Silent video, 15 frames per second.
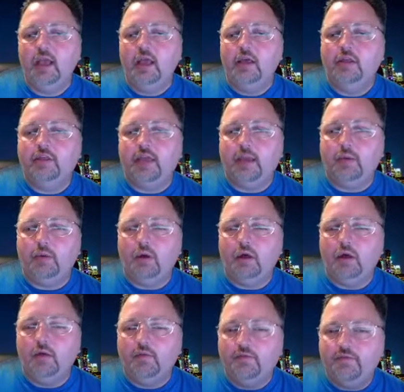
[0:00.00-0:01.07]
they
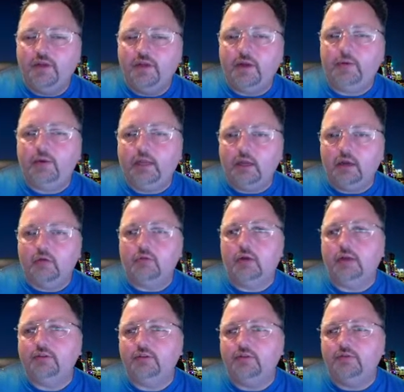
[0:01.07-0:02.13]
will very
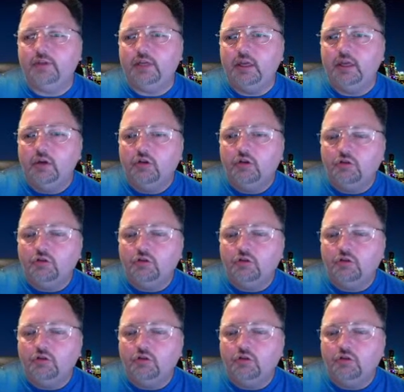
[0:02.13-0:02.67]
aggressively